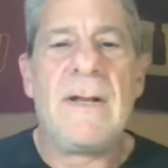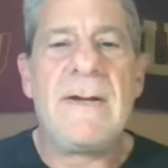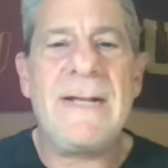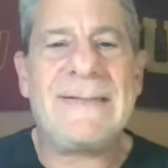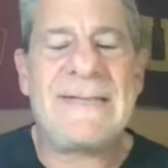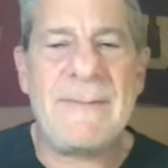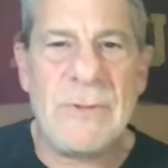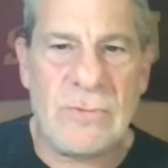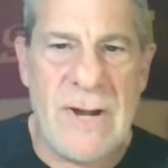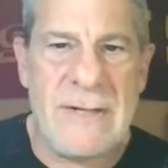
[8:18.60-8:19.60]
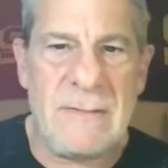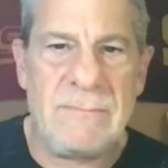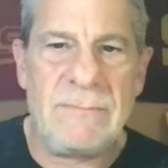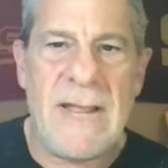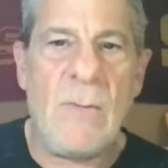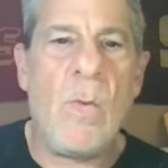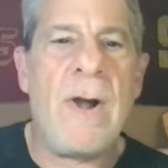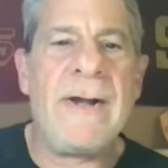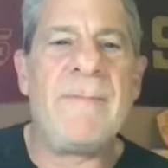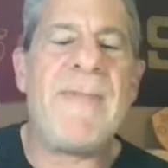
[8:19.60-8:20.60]
Nick Saban trained him and
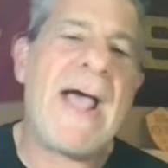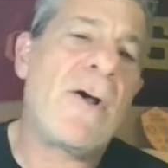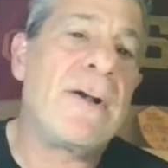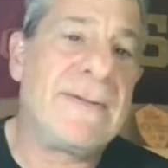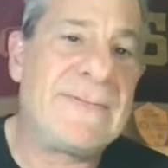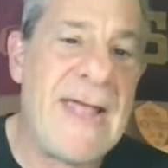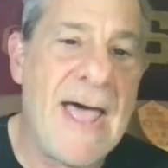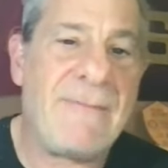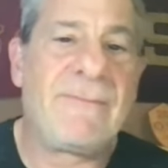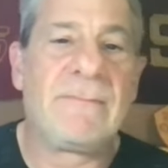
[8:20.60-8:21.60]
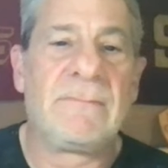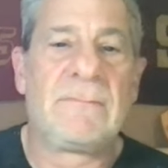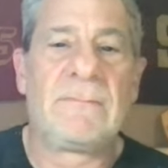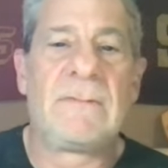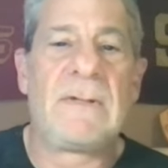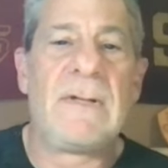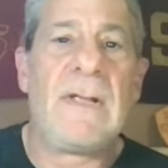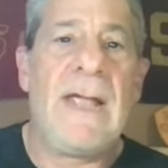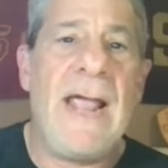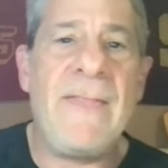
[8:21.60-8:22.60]
wanted him back on his staff.
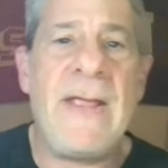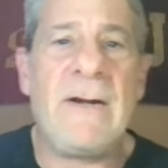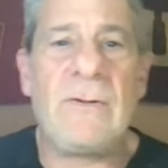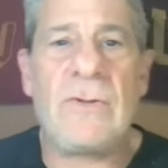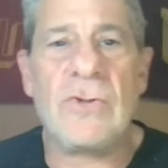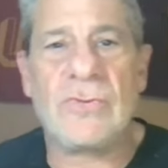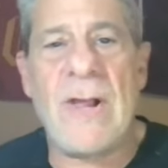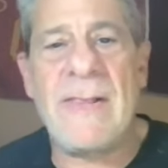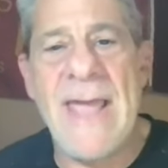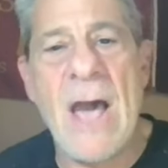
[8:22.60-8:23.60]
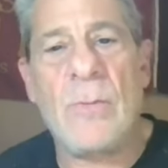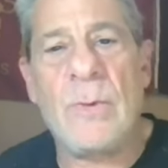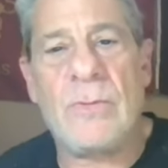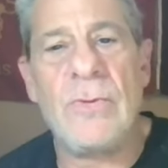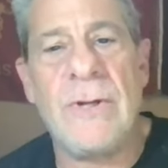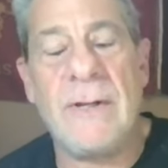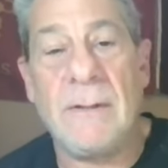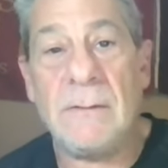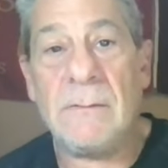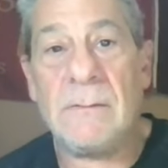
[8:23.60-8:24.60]
And then Coach Riley
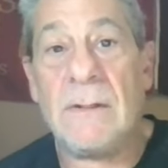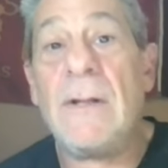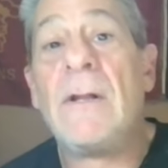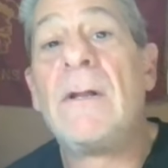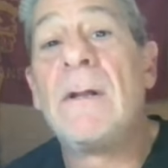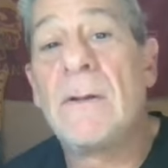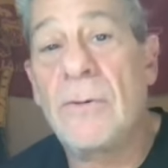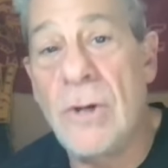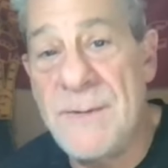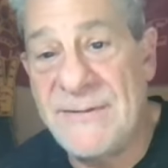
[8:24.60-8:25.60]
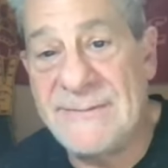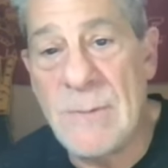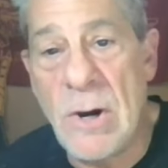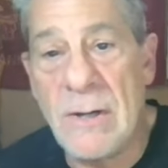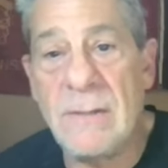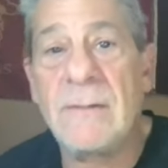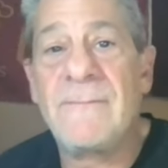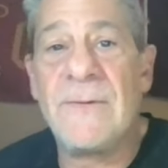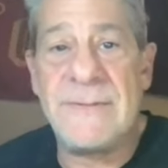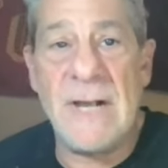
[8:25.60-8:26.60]
out-recruited Kirby Smart
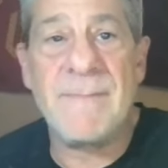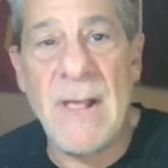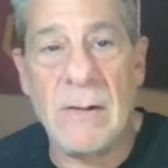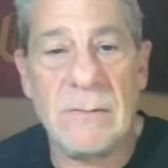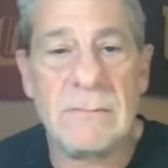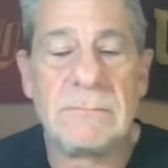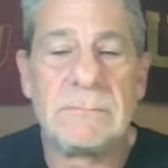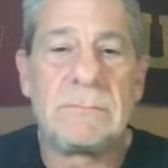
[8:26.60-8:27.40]
for Doug Belk.